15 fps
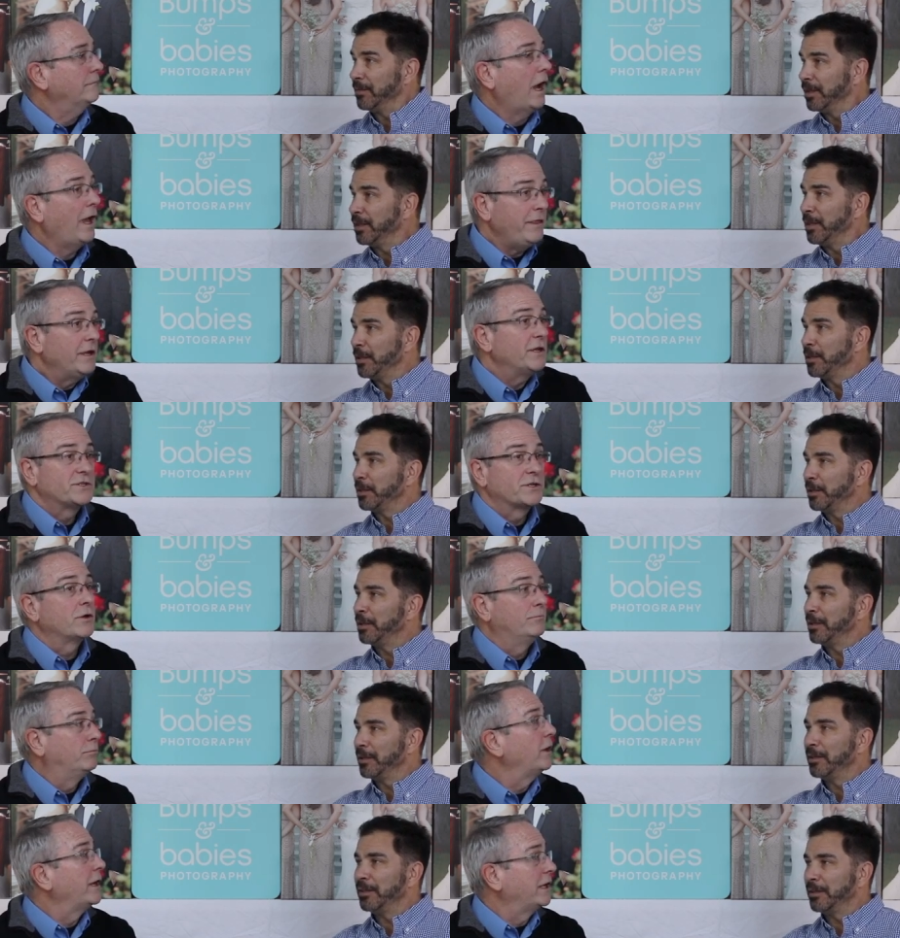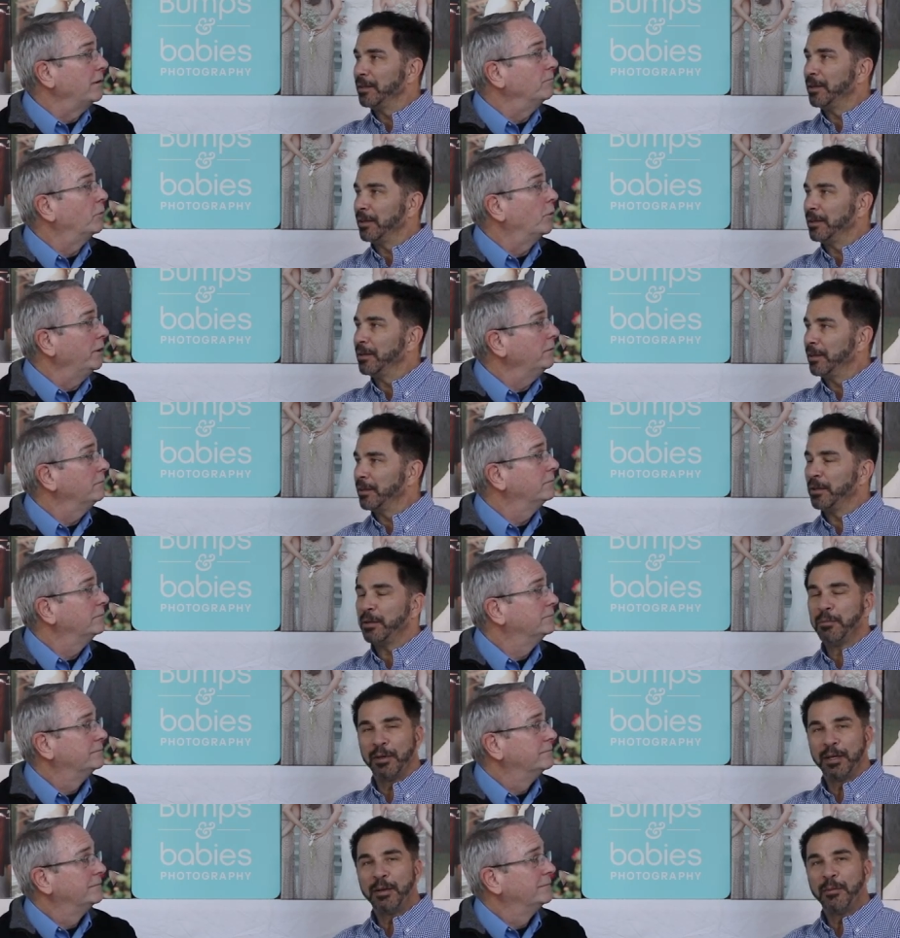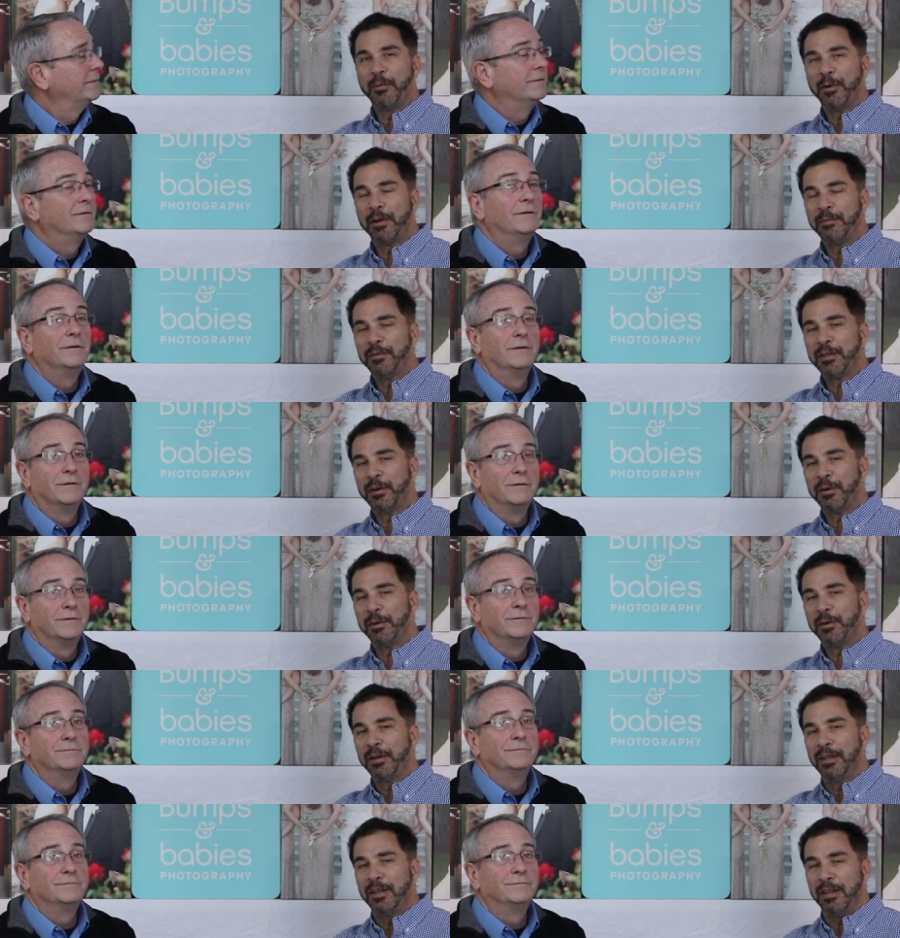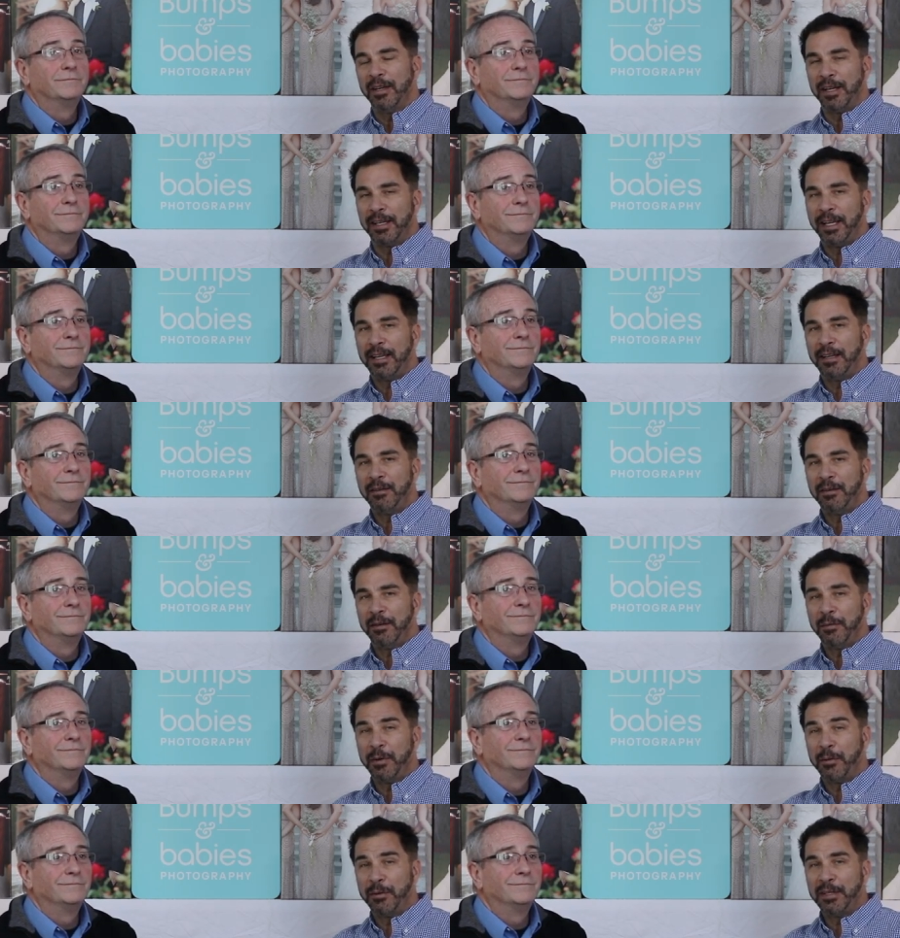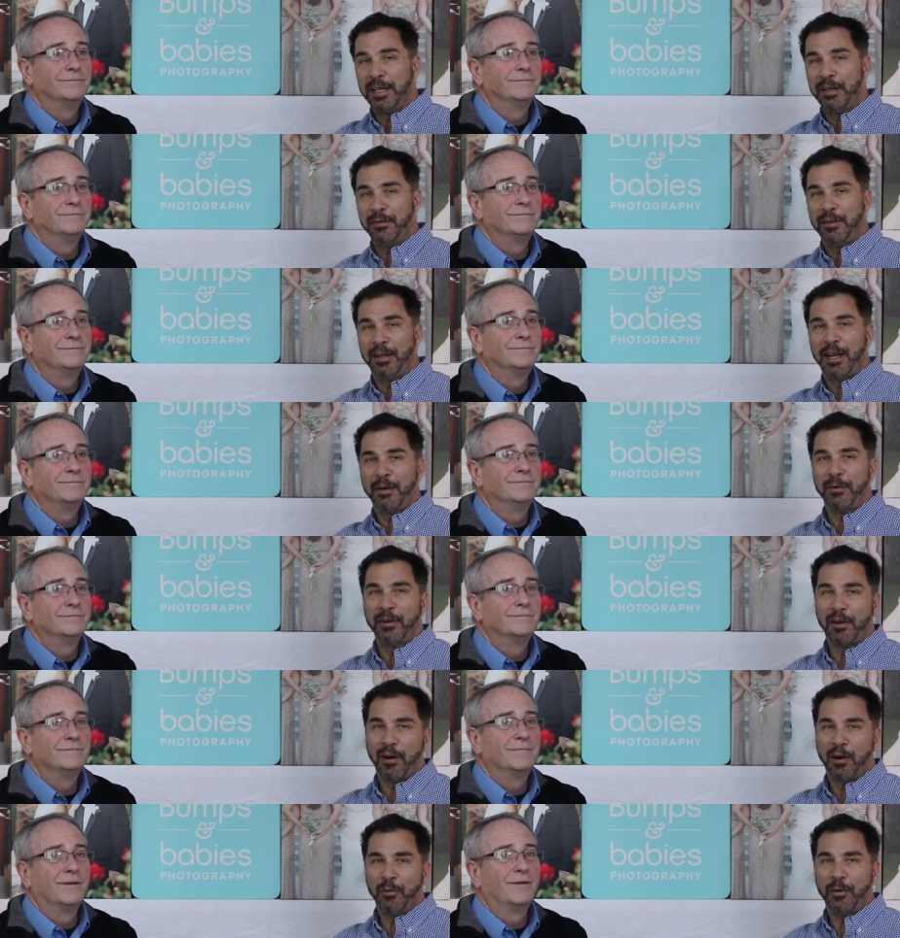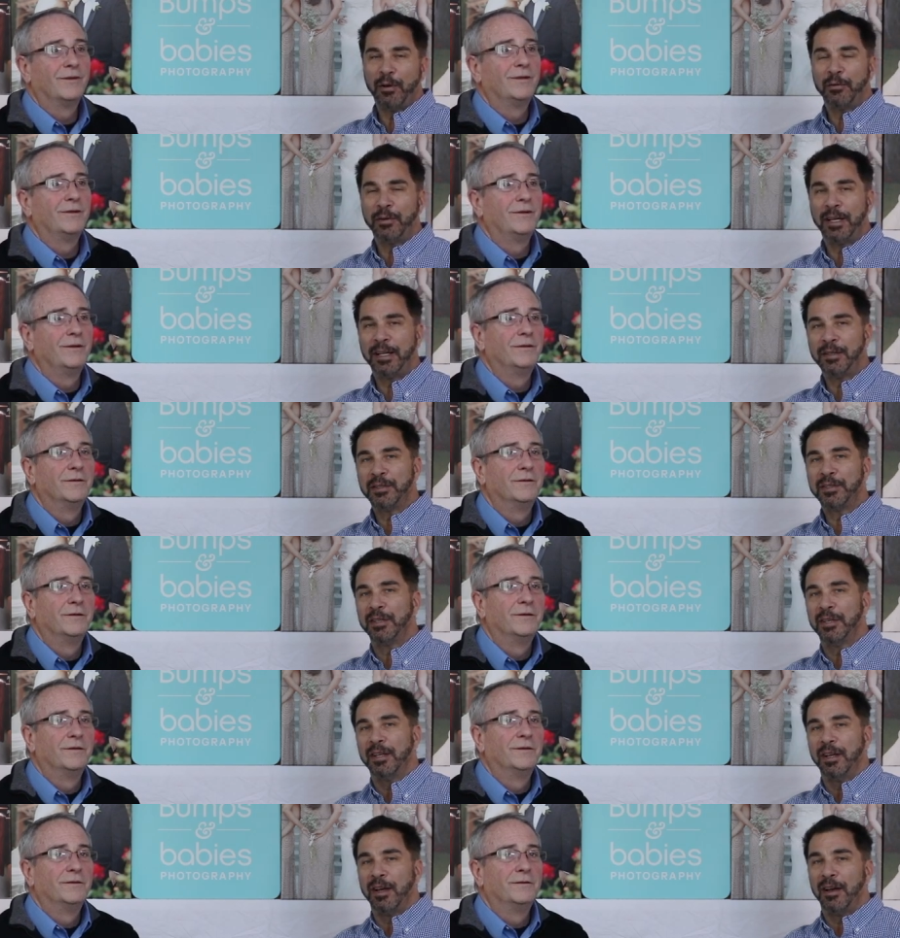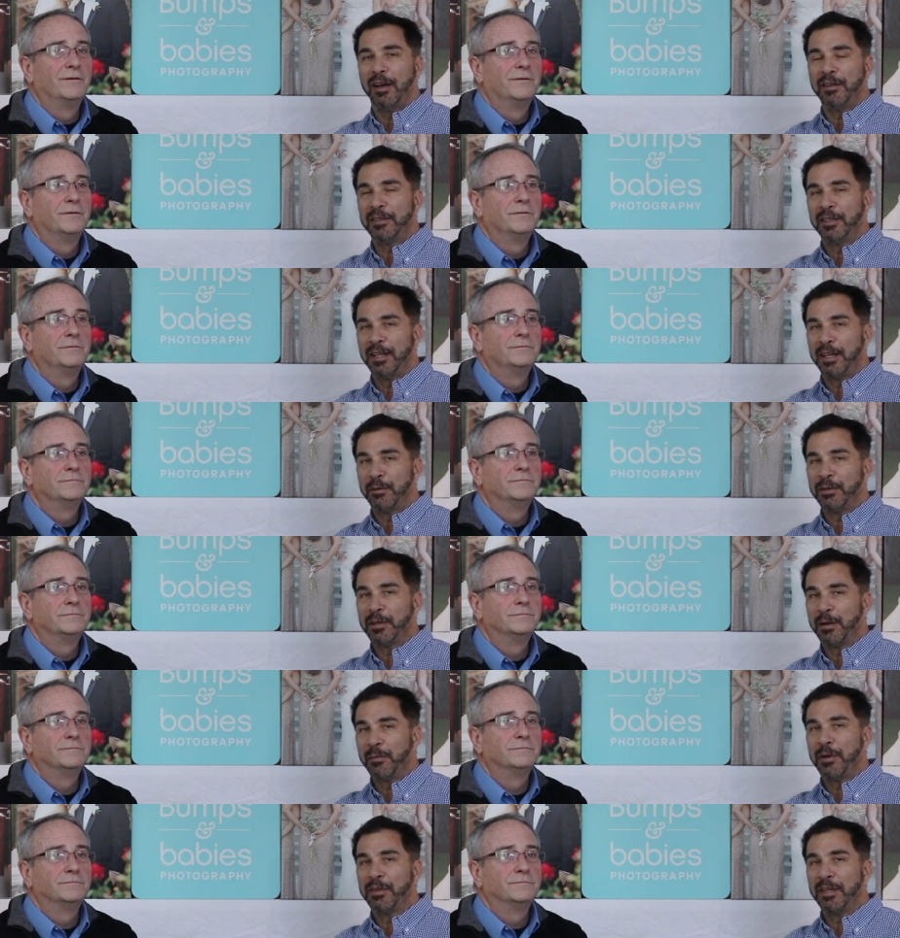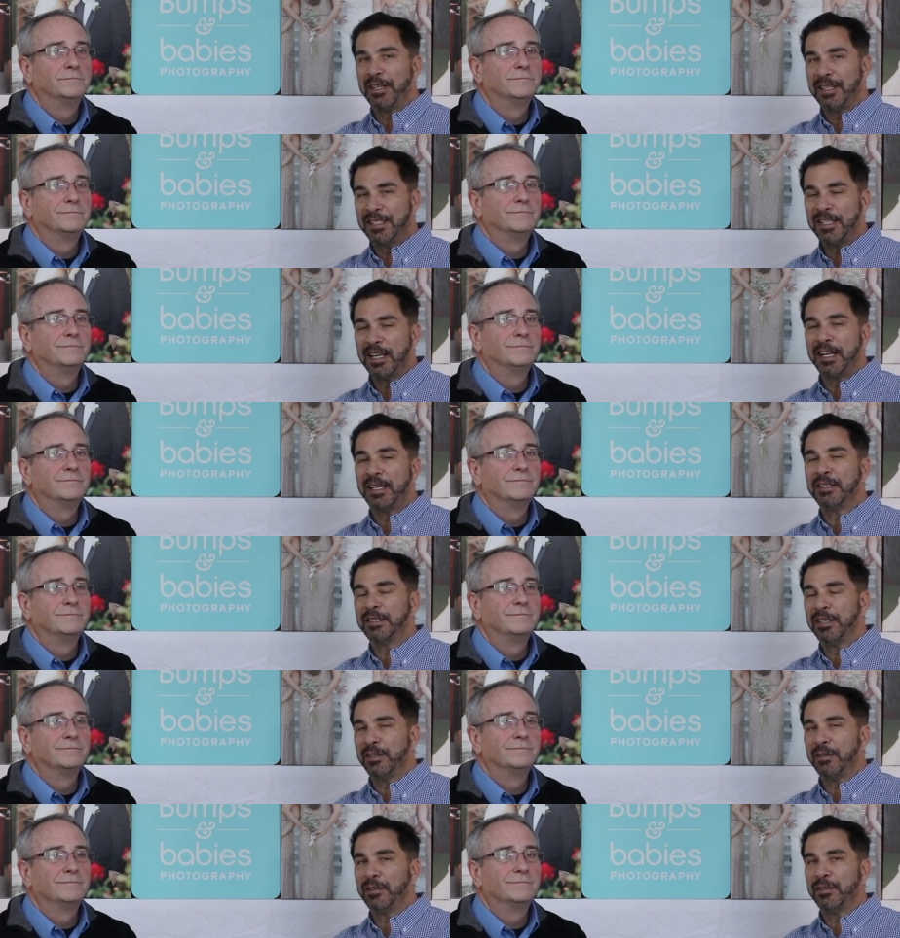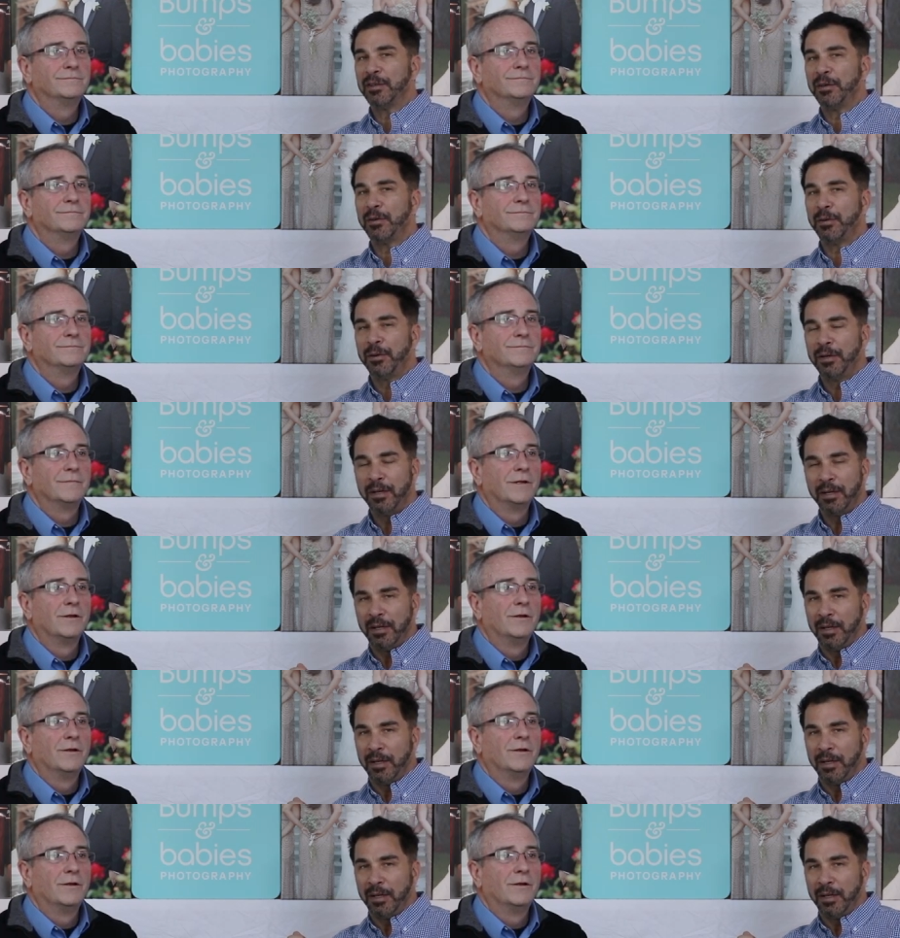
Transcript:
Speaker 1: I think it's a good breaking point. A good breaking point. So again, I'm here with David Lambert, Allwell Rents. Uh, today we're talking about the design center. So